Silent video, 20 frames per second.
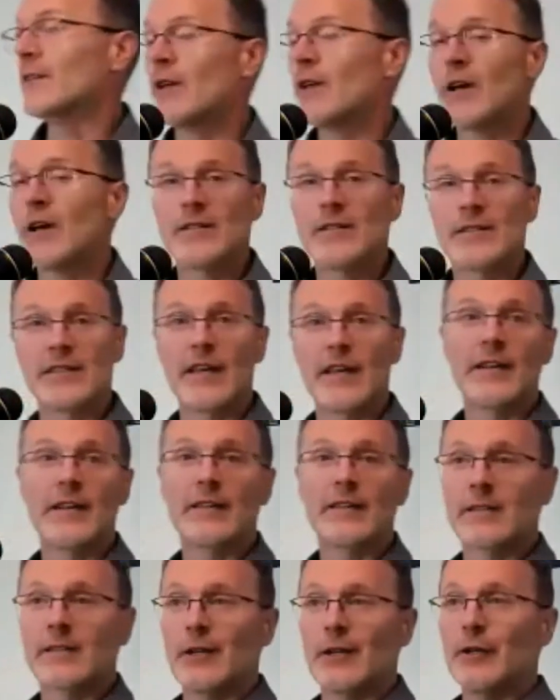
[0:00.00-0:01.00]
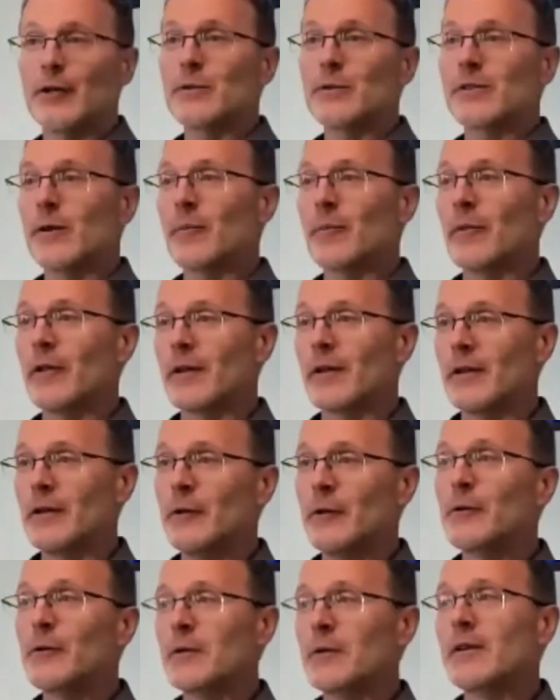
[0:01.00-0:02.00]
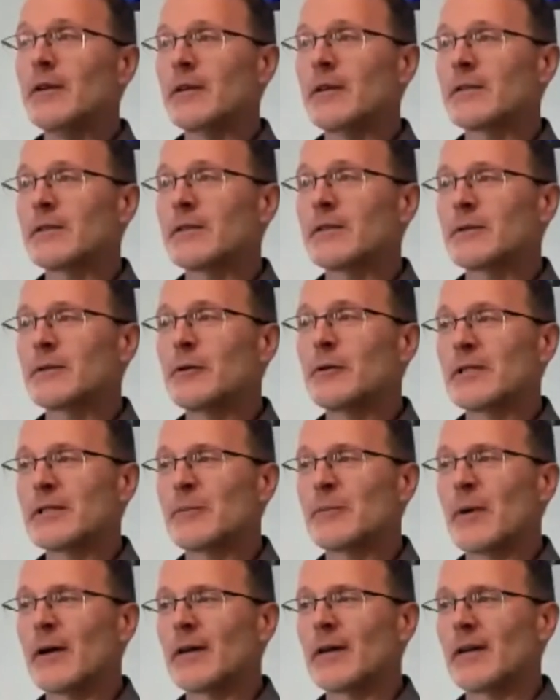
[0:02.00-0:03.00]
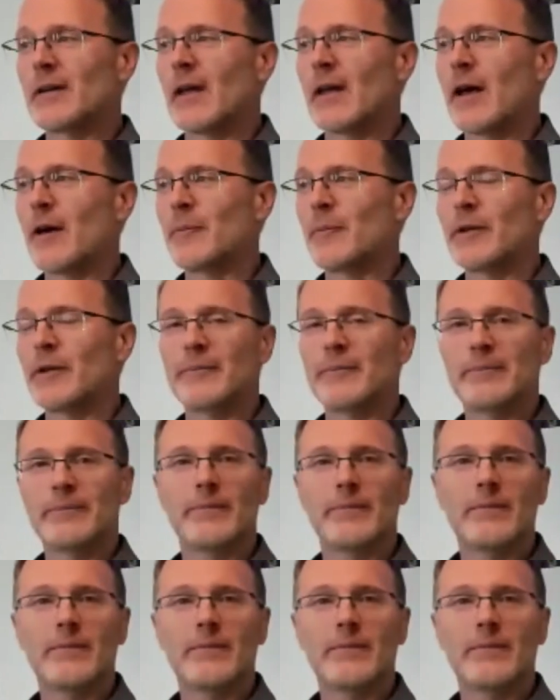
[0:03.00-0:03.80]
if God said he's going to do something, you can expect it to happen.